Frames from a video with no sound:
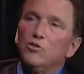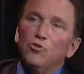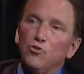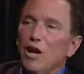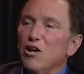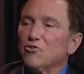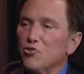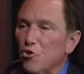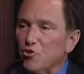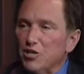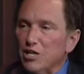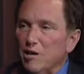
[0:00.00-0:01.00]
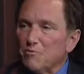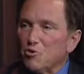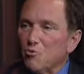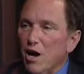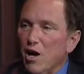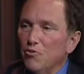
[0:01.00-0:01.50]
2013 comes
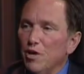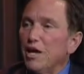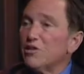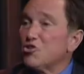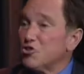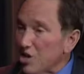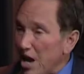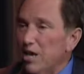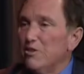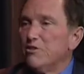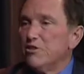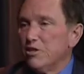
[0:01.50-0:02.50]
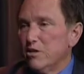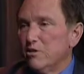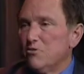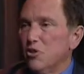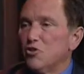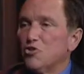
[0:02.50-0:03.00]
around, they extend
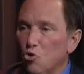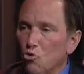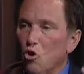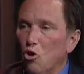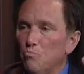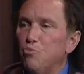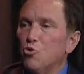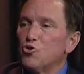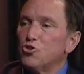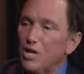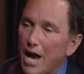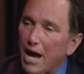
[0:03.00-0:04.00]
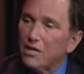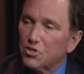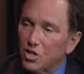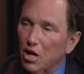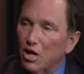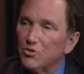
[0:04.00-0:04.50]
the so-called Bush tax
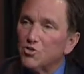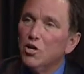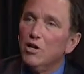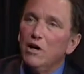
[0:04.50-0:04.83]
cuts